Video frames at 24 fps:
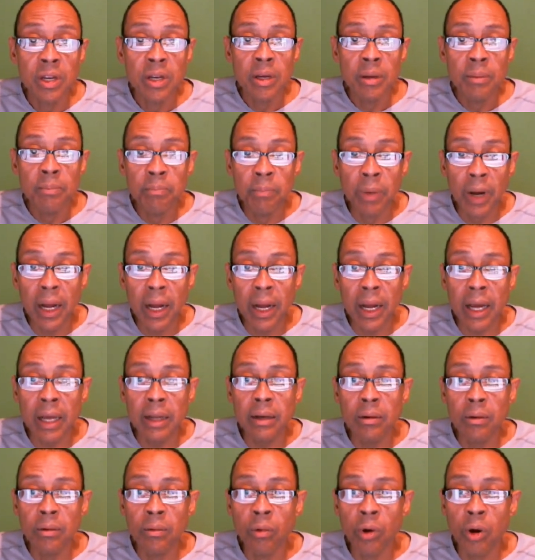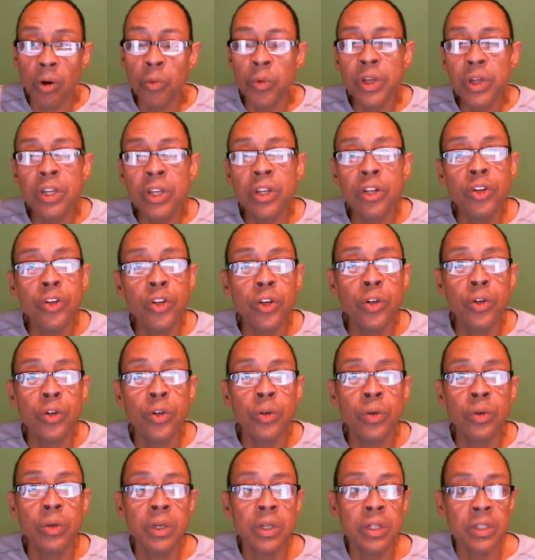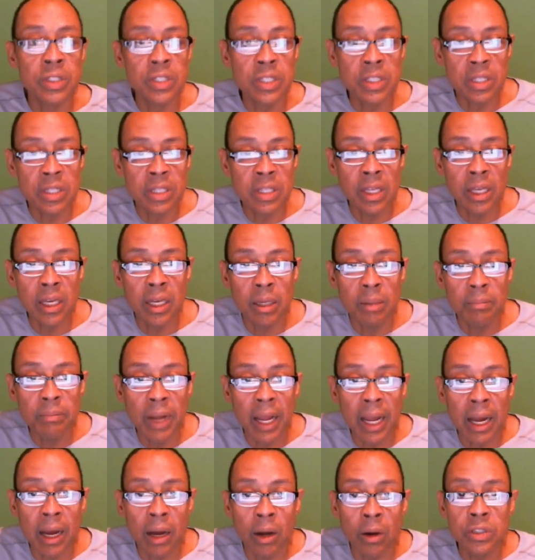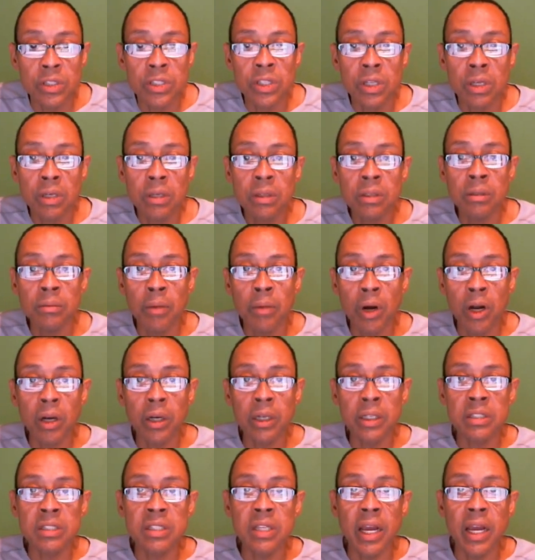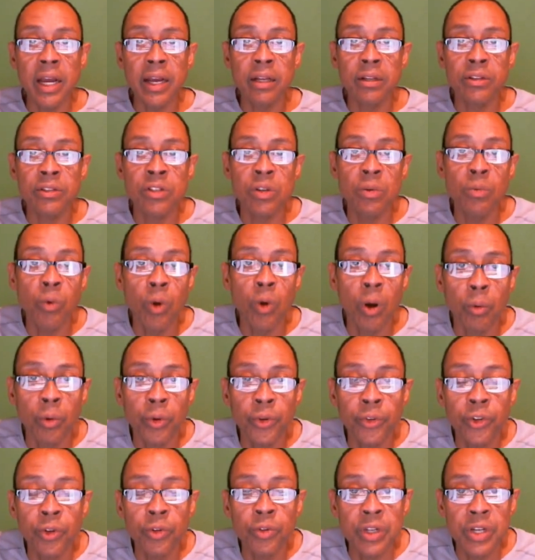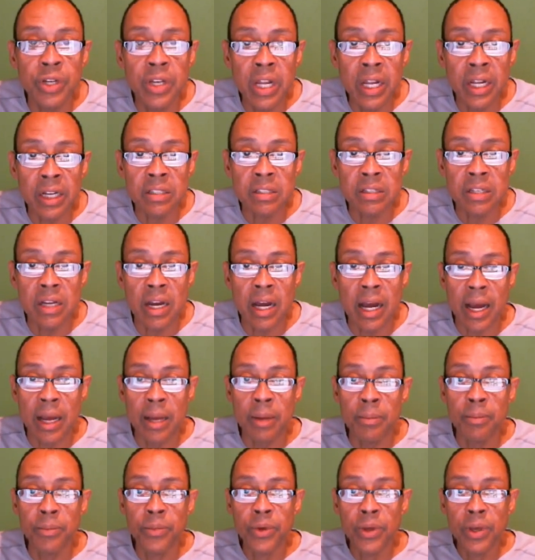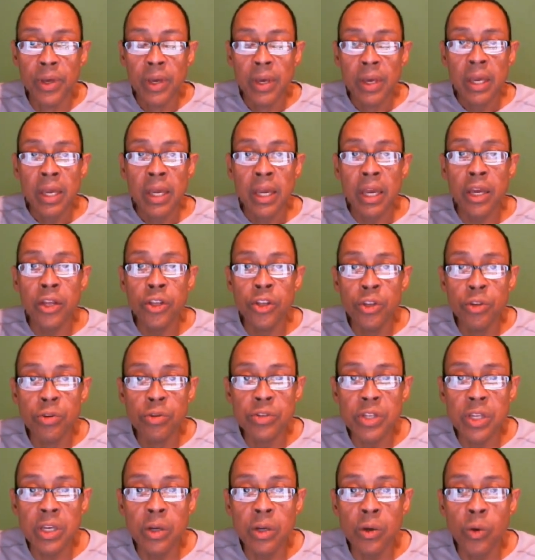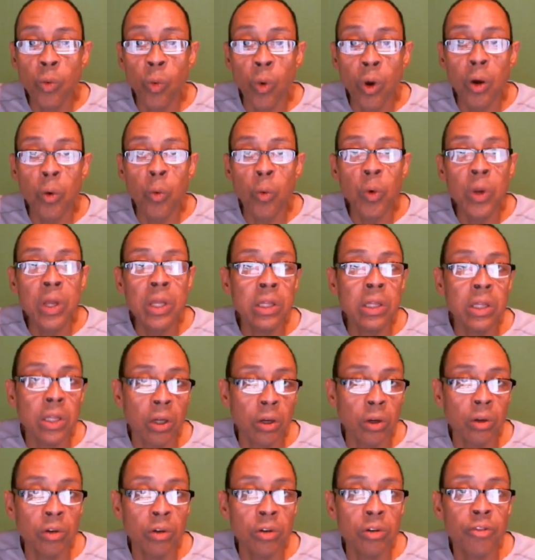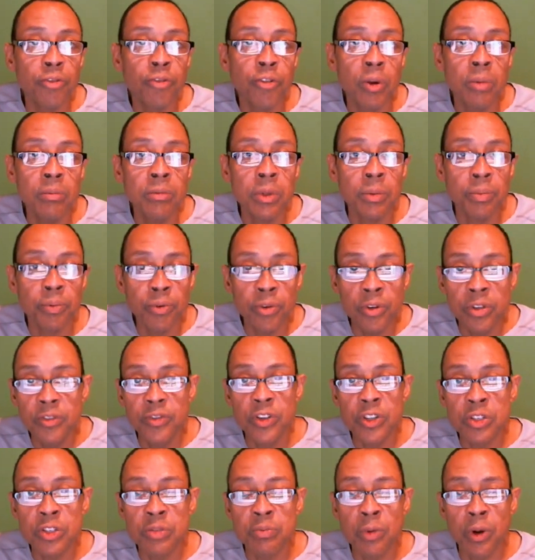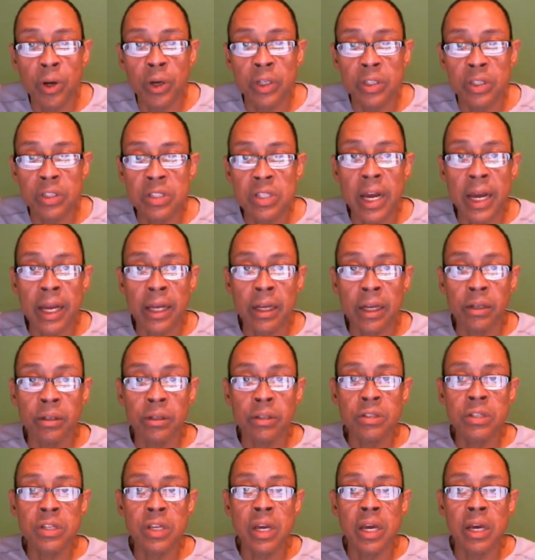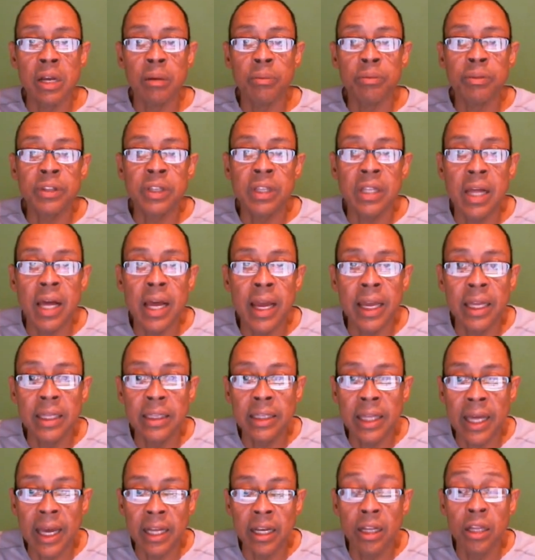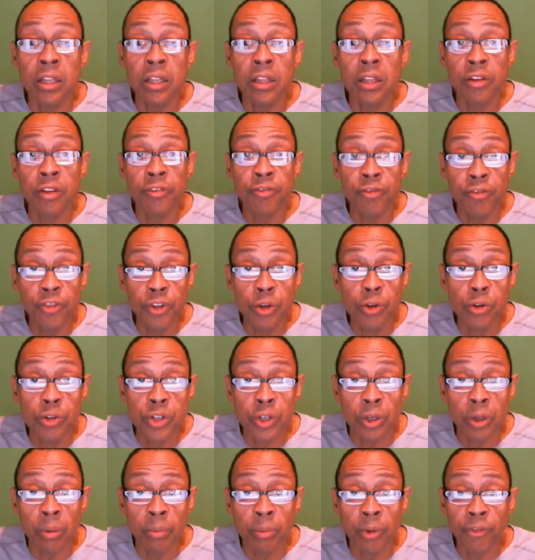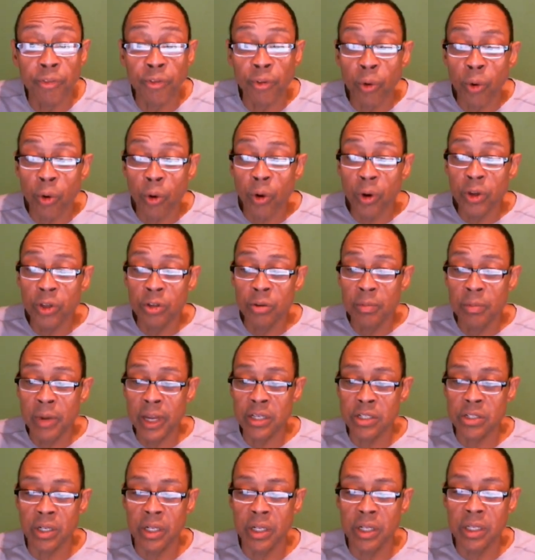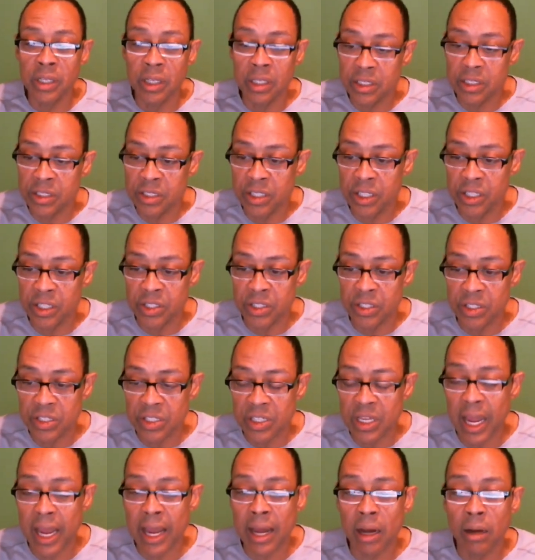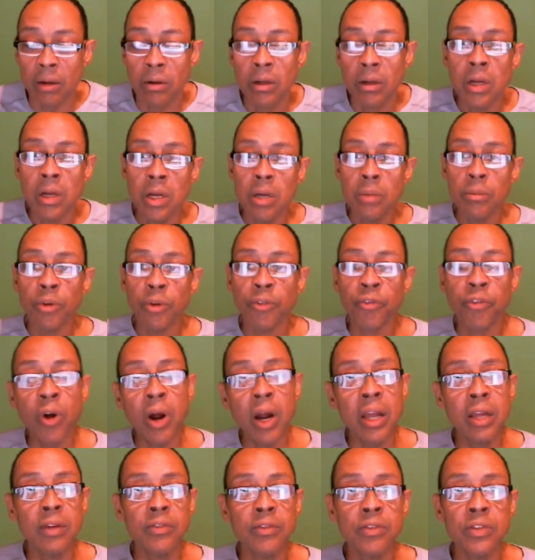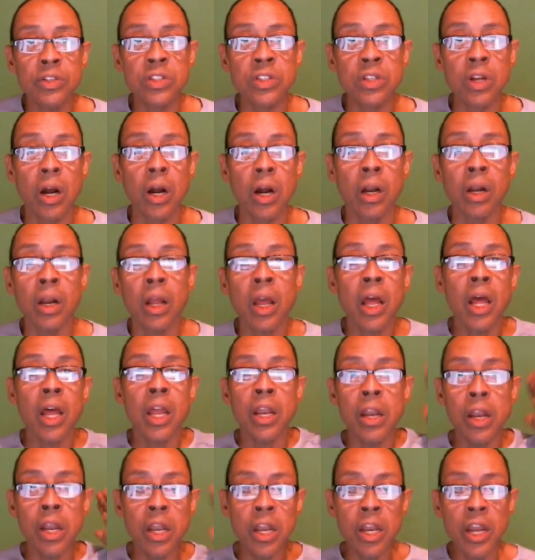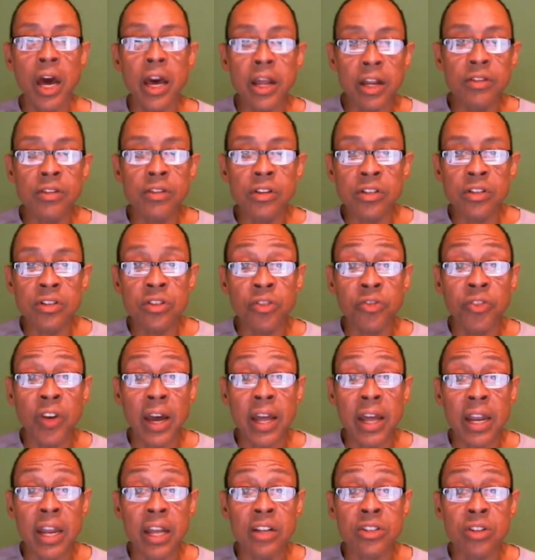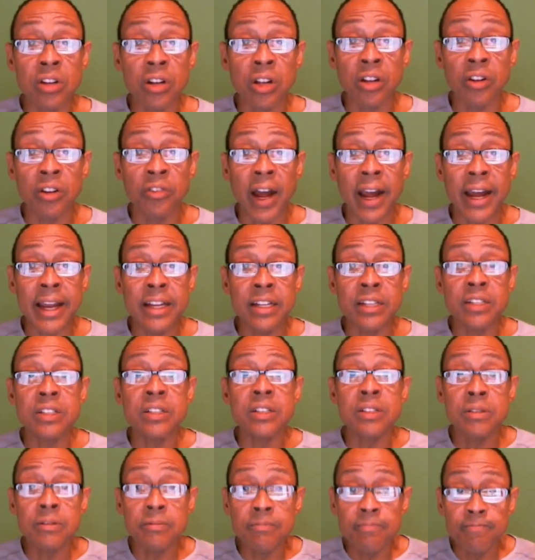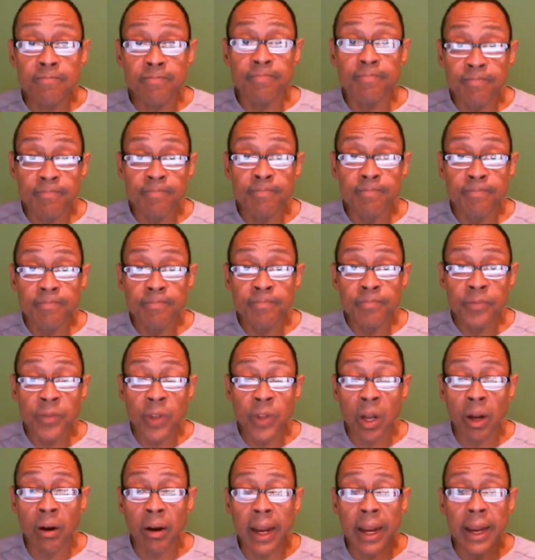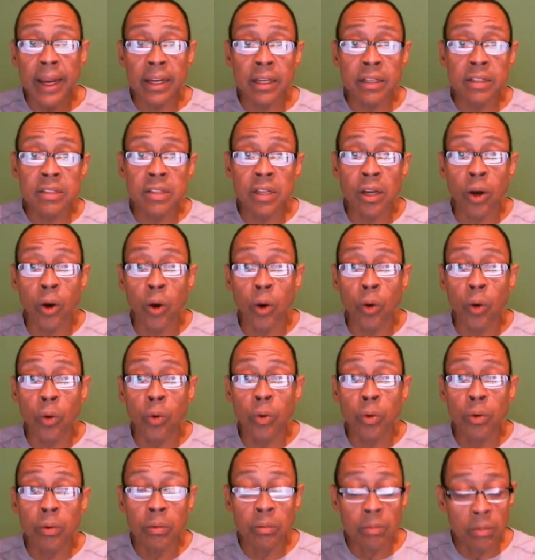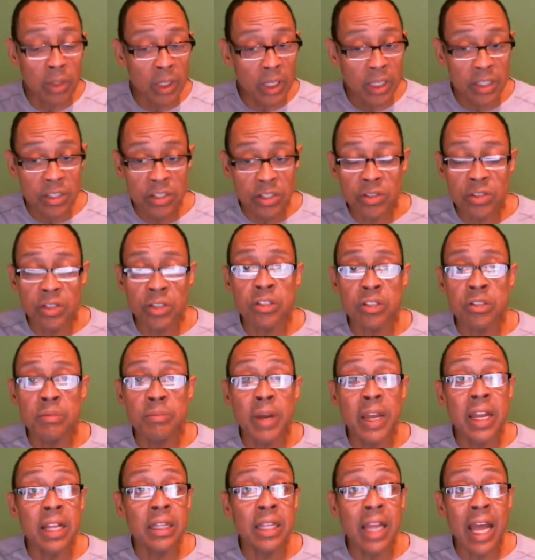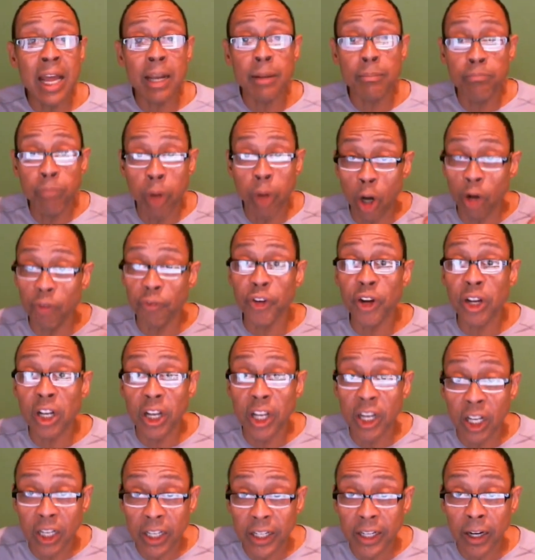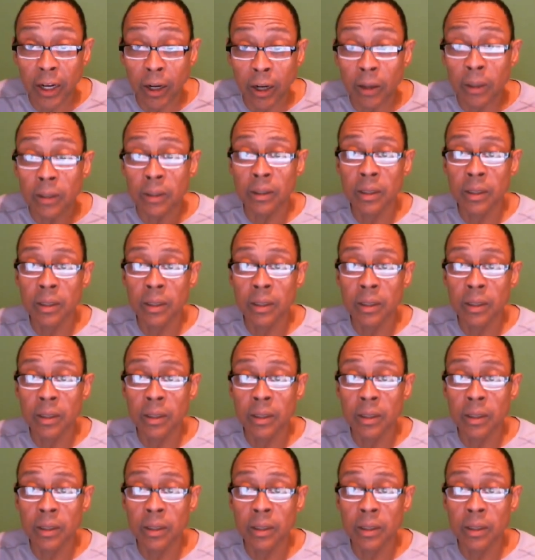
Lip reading: But what we can do is think about the market cycles and what we'll do the next time, and using what we learned from the previous market cycles and applying that in the future before you make trading decisions. Now, before I even start, none of this is financial advice. All right, so let's just make that perfectly clear.